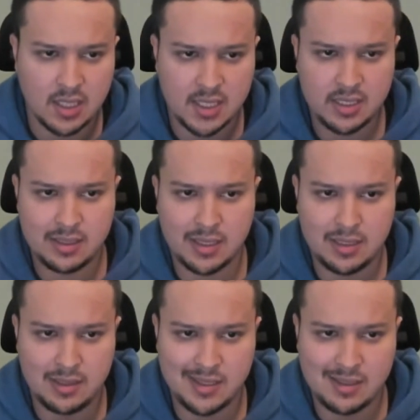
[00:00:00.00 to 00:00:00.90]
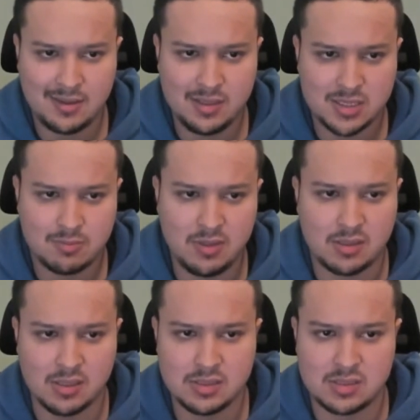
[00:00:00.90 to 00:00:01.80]
I like this
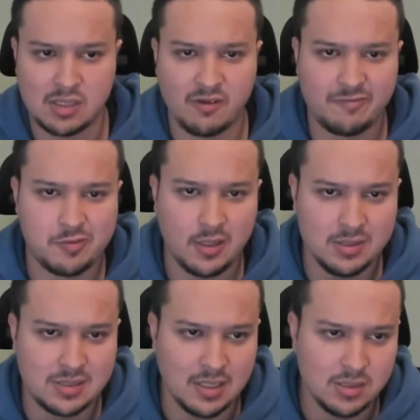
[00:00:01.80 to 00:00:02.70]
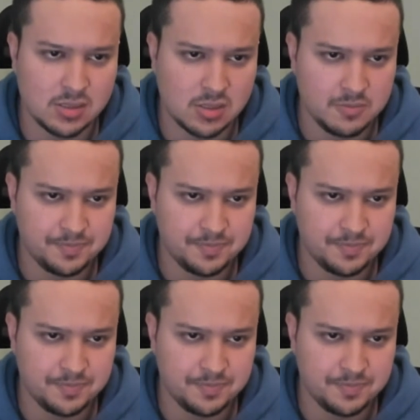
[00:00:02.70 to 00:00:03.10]
because if pawn takes,